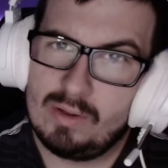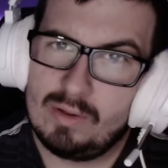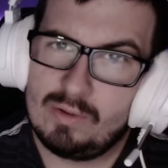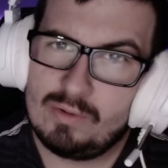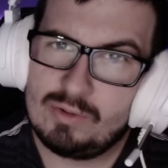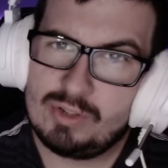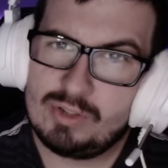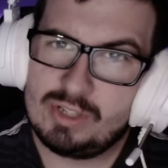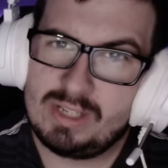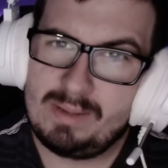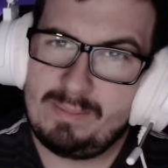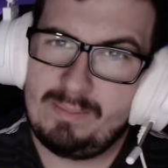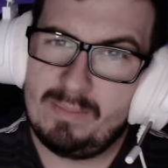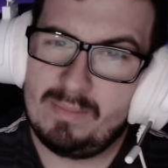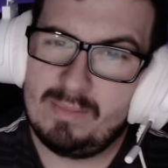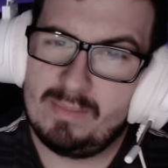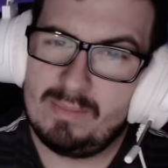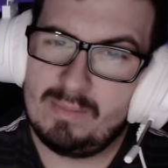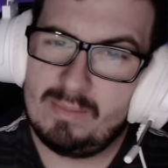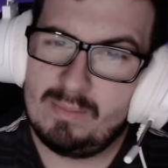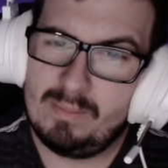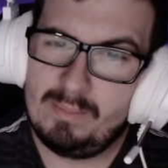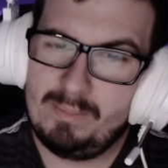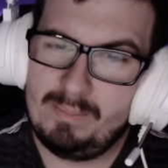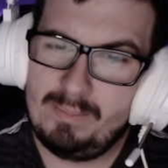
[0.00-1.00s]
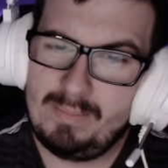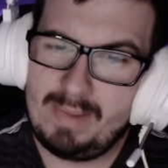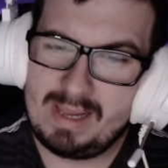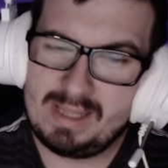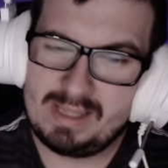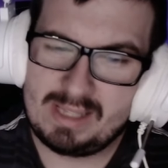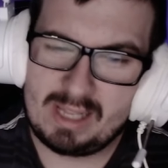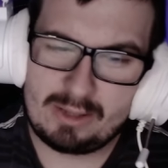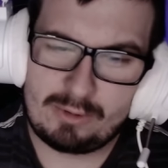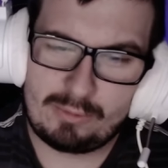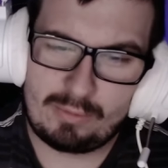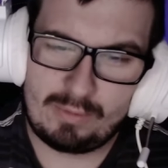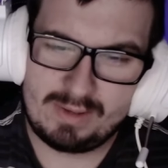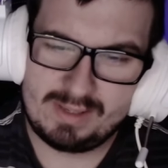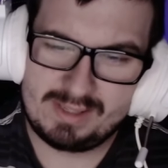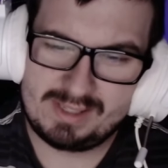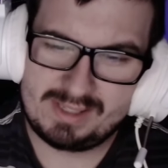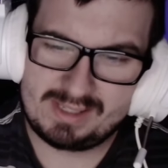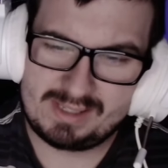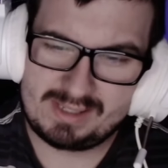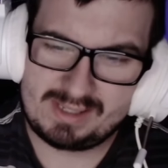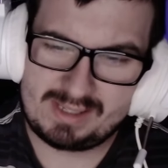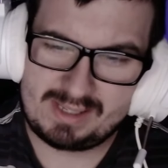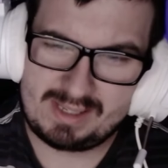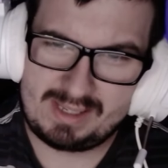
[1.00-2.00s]
She made that to
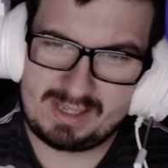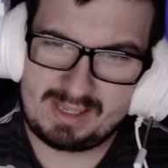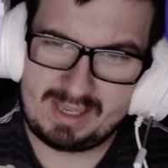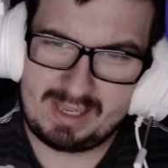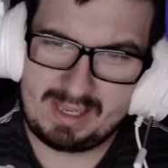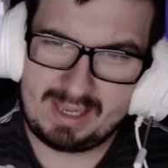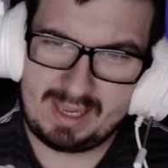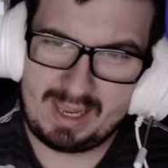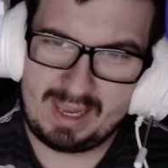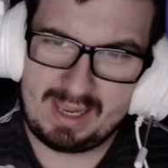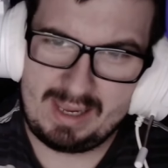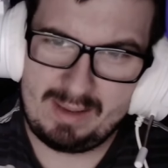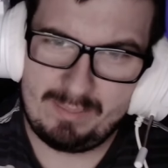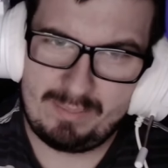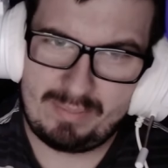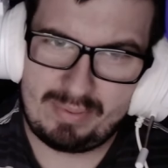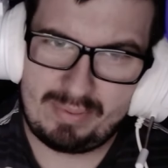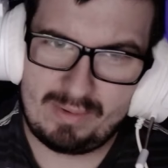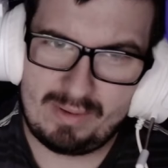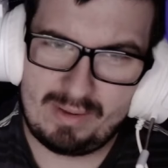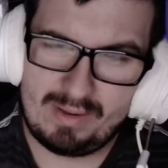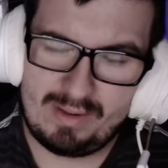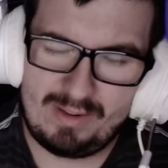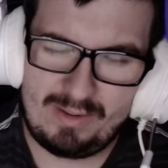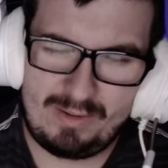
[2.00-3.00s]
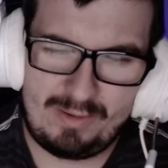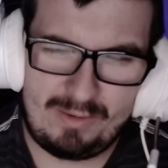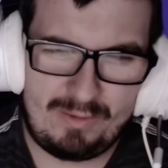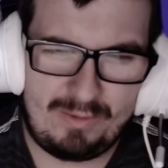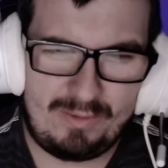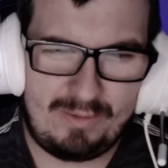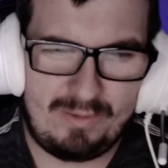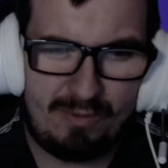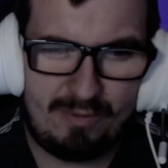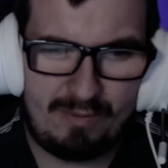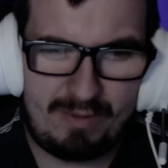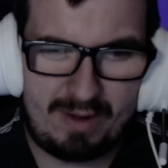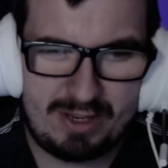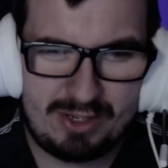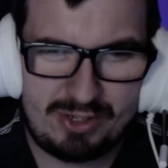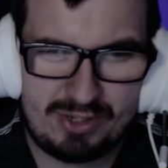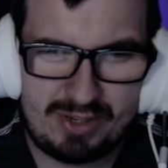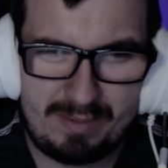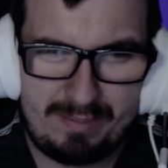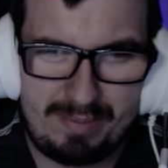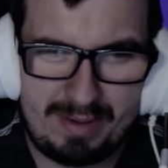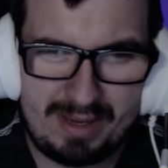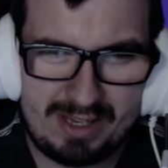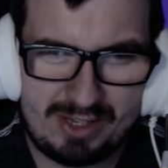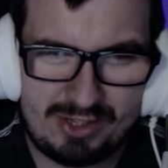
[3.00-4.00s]
escape? Why is she
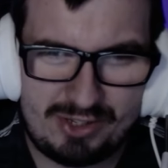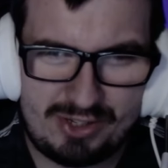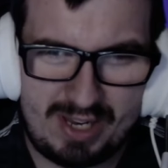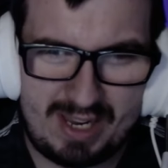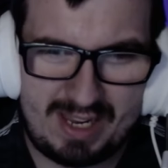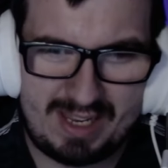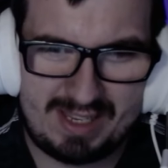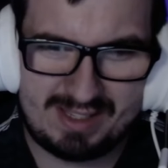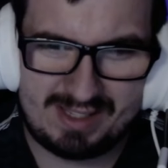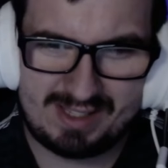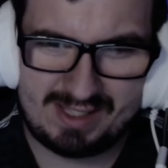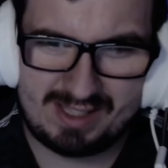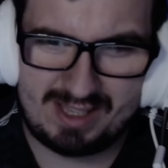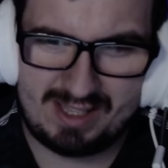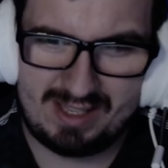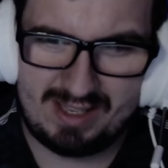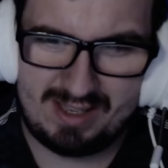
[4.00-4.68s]
being chased?